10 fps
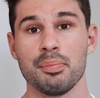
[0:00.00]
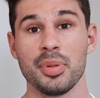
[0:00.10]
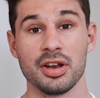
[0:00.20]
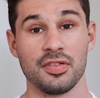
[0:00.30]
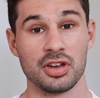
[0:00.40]

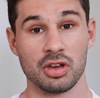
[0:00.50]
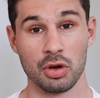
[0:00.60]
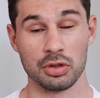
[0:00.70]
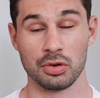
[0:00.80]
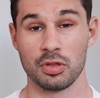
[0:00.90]
But if I
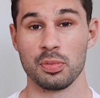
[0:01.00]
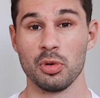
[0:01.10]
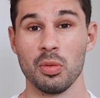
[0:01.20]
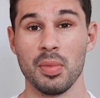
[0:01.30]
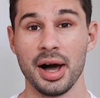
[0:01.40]
go through
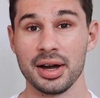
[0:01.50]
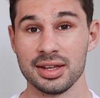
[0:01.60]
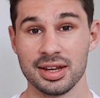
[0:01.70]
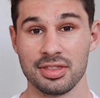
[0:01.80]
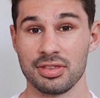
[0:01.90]
Sport
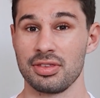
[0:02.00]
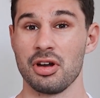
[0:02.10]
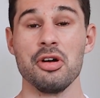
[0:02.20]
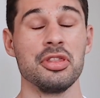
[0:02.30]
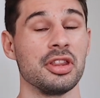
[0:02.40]
Market, it's
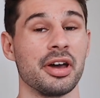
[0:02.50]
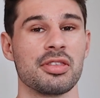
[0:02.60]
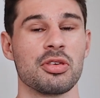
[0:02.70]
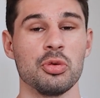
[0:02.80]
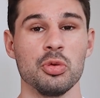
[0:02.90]
only like
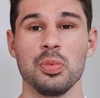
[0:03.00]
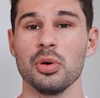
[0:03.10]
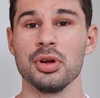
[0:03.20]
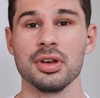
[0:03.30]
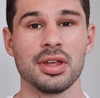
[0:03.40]

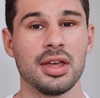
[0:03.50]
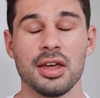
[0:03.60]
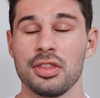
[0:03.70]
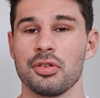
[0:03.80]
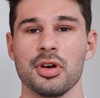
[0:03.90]

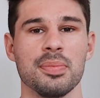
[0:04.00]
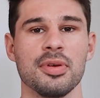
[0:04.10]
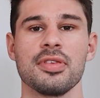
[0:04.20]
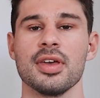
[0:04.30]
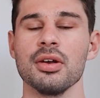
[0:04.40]

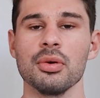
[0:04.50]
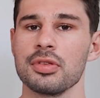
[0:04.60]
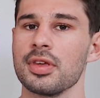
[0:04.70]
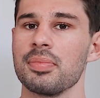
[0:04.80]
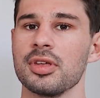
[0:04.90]
2.3% or
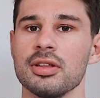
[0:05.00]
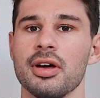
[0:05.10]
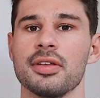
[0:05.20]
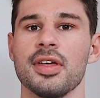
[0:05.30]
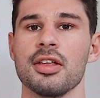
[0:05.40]
something
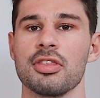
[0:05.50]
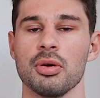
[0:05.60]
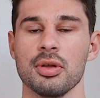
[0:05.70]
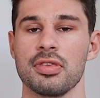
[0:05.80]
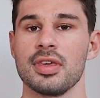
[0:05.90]
like that.
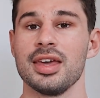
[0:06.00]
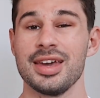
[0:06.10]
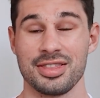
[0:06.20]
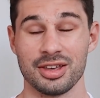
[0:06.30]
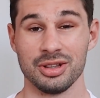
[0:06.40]
So it's
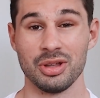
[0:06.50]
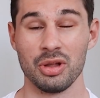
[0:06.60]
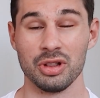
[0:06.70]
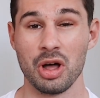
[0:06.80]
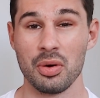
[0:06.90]
a lot
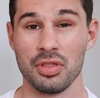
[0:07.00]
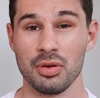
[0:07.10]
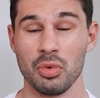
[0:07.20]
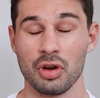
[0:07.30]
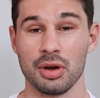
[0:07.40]
lower
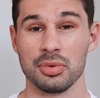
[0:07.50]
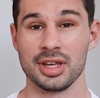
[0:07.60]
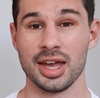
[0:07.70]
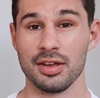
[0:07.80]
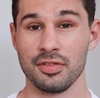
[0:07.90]
than what I would
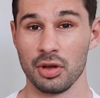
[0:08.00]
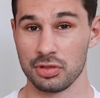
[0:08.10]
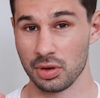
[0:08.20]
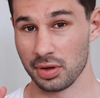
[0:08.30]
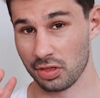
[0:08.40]
get if I was
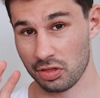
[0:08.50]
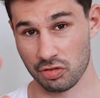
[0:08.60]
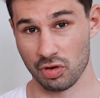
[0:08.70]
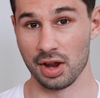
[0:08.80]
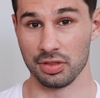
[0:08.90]
going
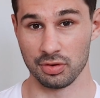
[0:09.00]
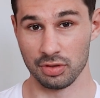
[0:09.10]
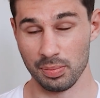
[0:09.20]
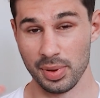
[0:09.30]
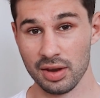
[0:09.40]
straight through
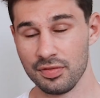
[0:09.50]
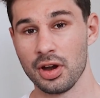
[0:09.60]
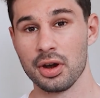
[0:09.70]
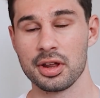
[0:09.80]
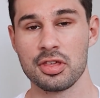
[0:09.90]
the
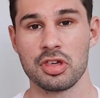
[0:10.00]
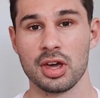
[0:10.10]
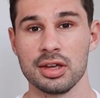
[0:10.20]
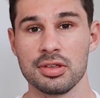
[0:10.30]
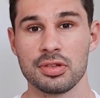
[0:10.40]
Betfair
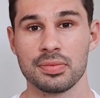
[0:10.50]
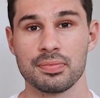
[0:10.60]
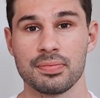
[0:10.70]
exchange.